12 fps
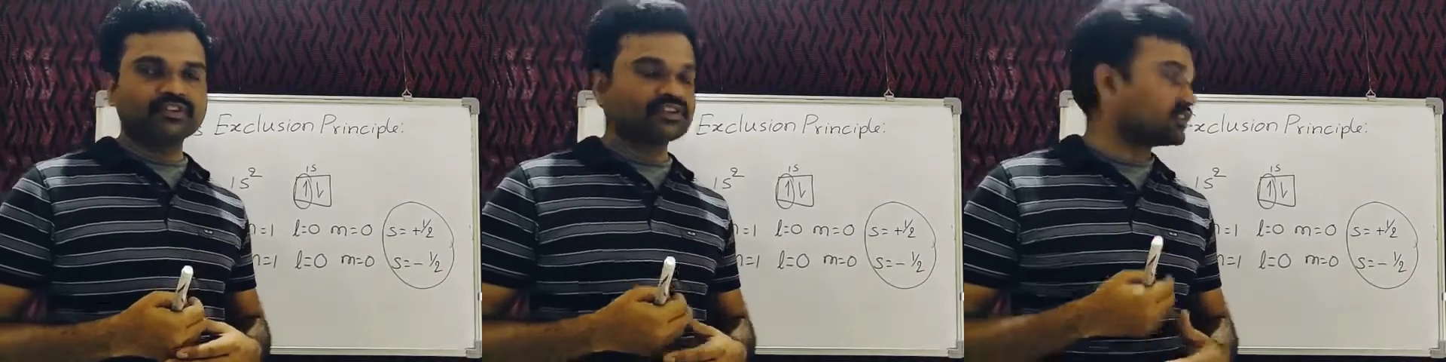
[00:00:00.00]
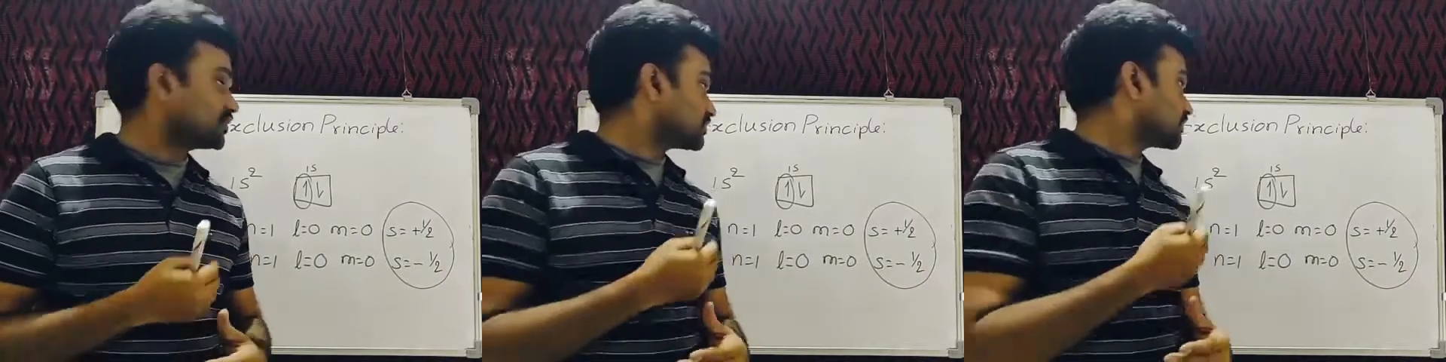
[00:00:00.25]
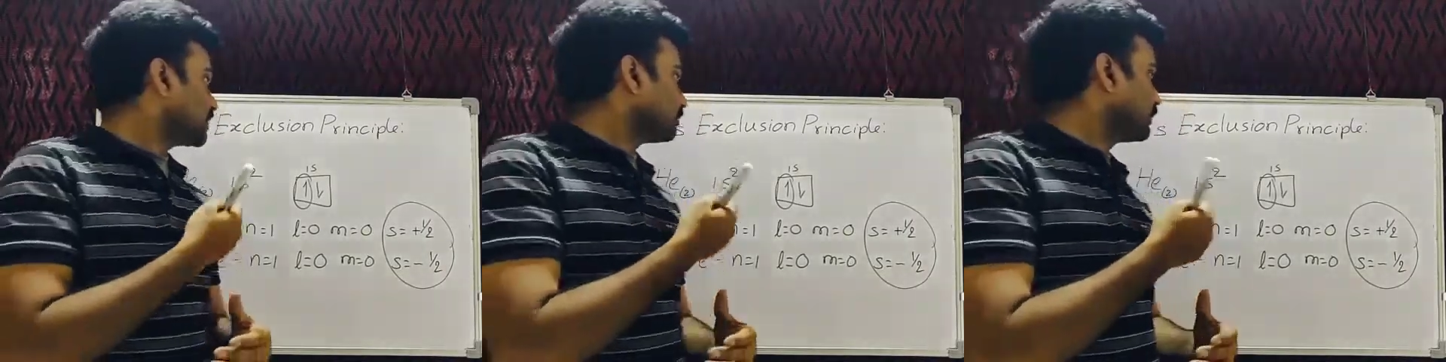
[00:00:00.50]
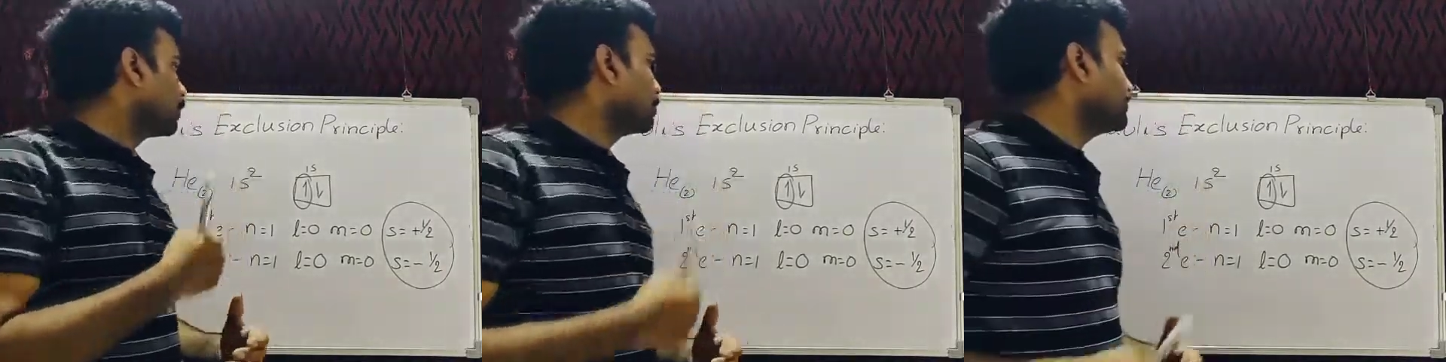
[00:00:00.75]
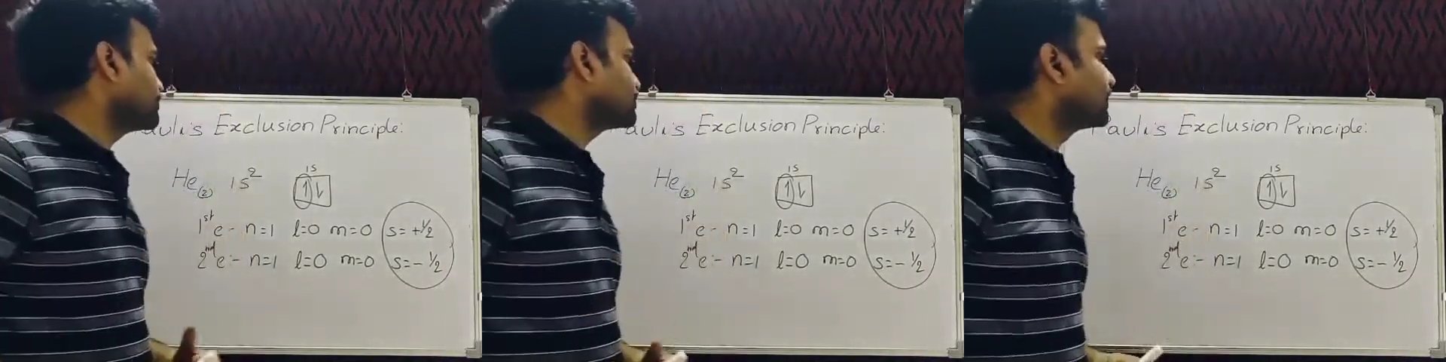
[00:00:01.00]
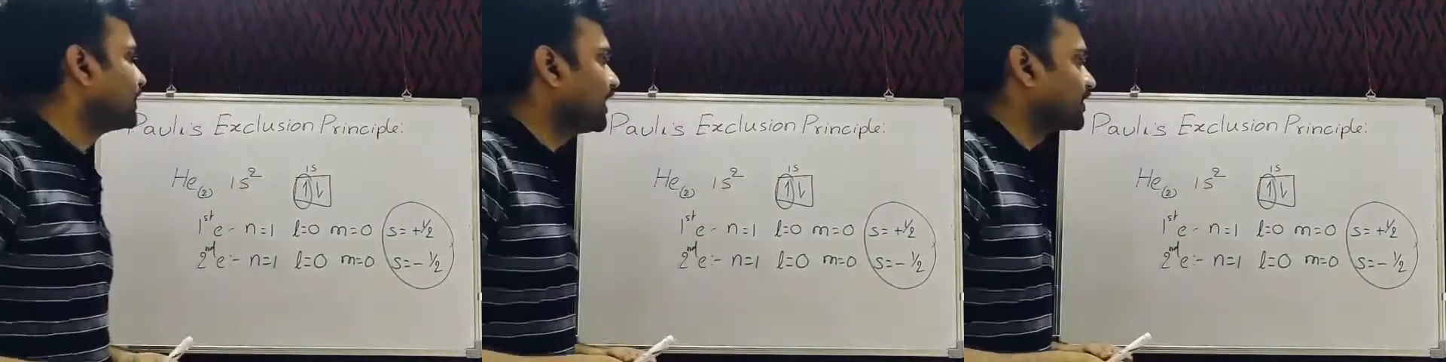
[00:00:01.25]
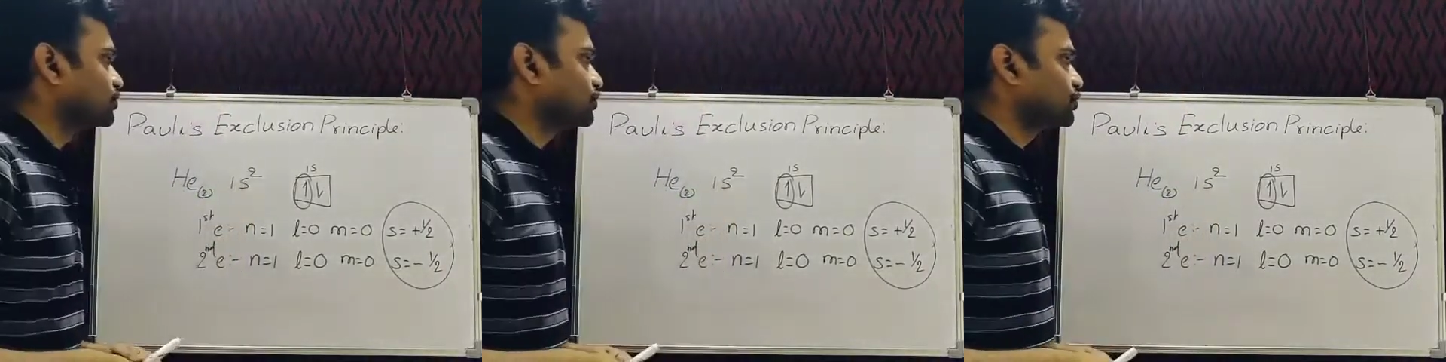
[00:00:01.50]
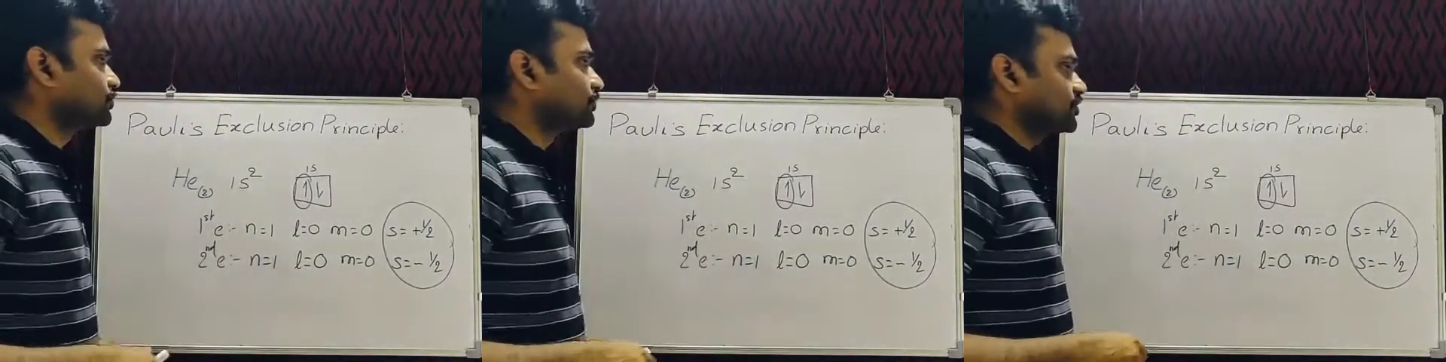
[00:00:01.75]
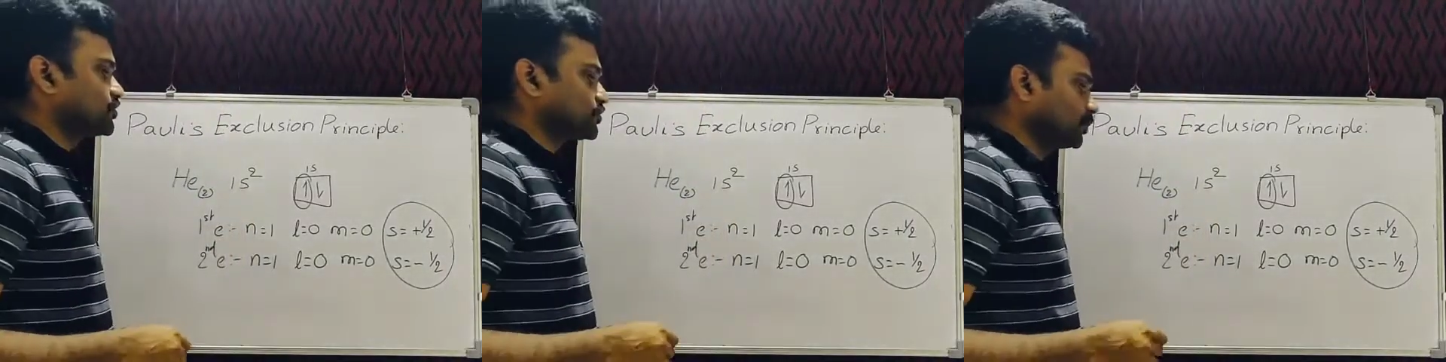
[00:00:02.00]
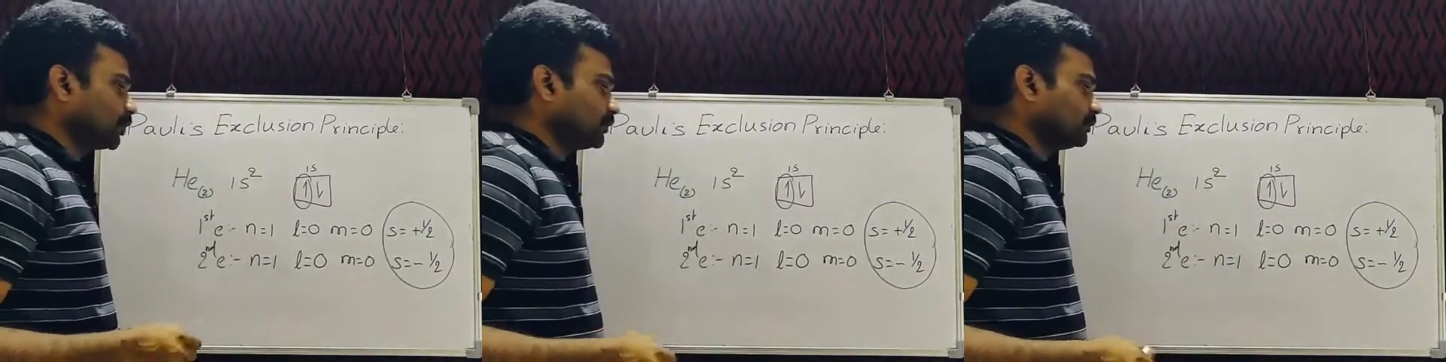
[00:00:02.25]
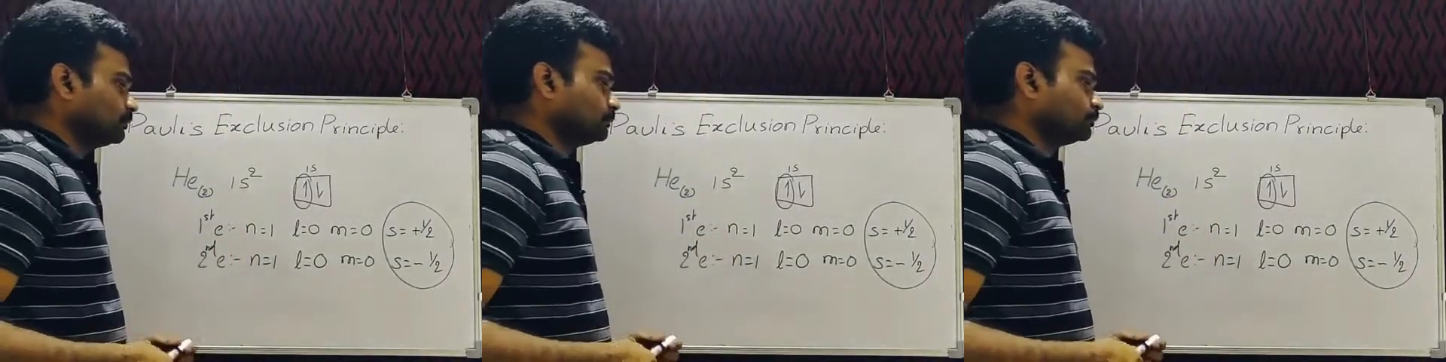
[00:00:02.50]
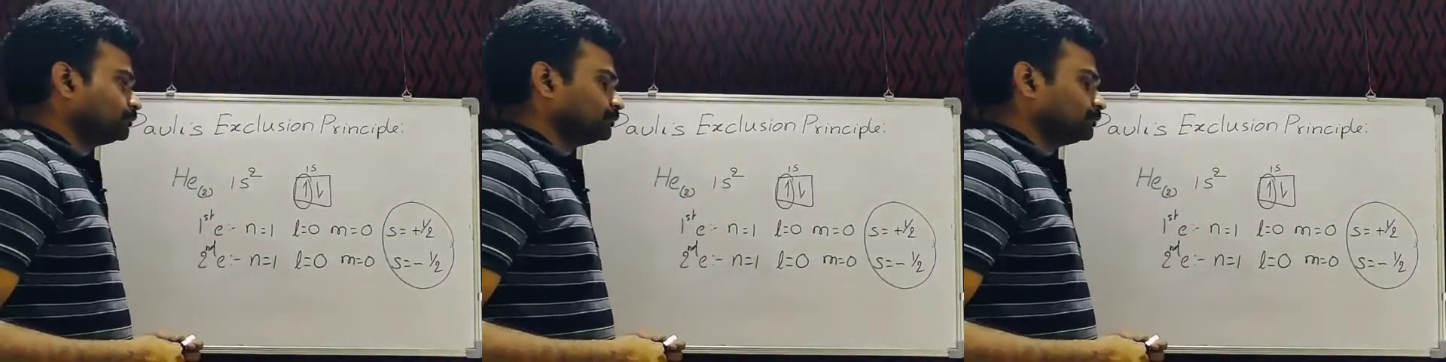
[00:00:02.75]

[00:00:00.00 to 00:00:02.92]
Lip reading: This is Pauli's exclusion principle.